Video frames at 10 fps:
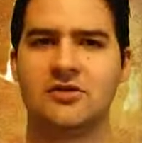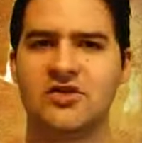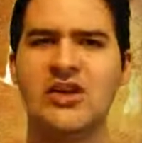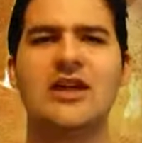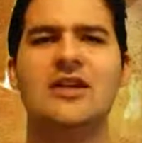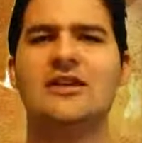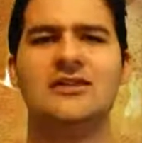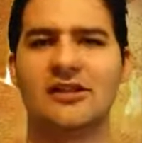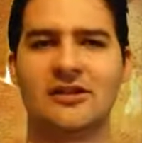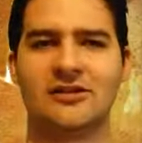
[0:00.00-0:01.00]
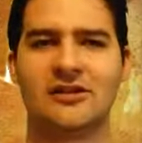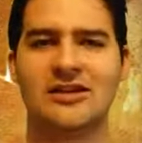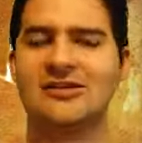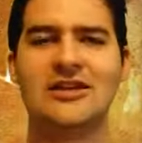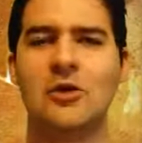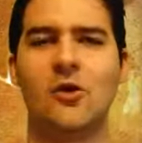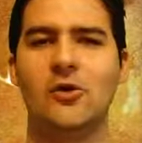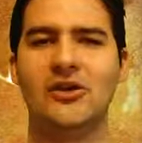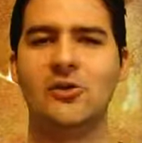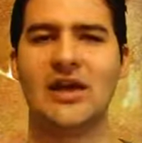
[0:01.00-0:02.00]
Jesus is the
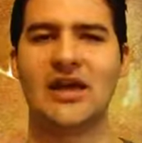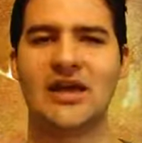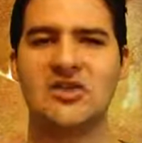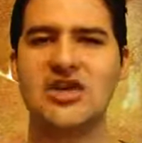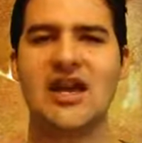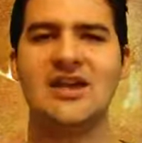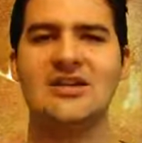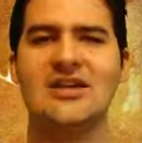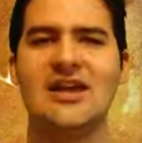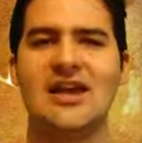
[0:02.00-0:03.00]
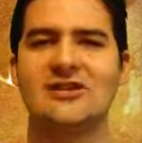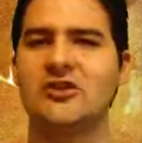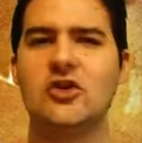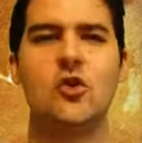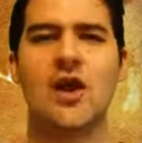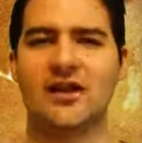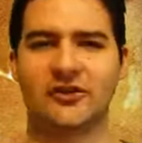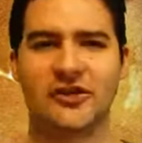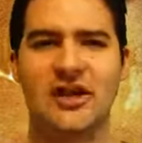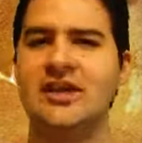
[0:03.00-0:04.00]
only way.
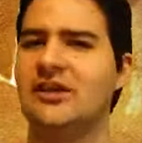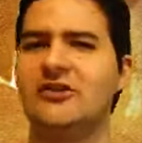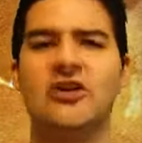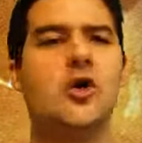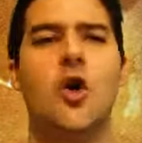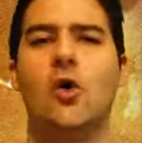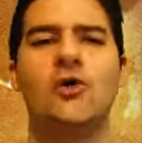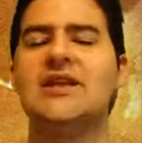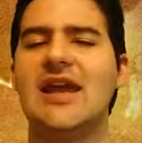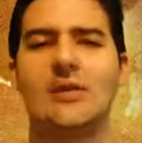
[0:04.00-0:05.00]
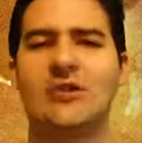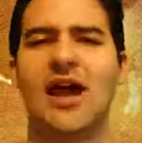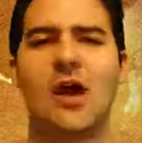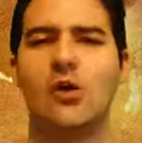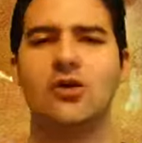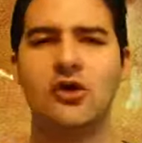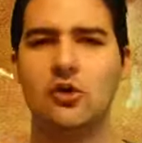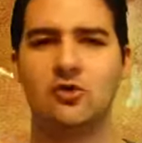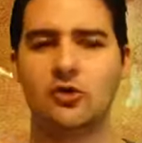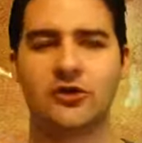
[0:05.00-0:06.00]
J-E-S-U-S is the only name that I will
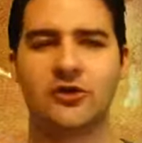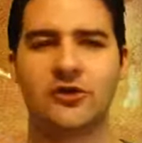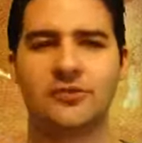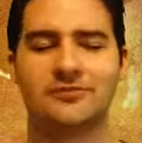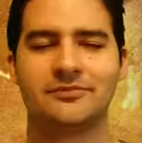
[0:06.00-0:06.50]
use.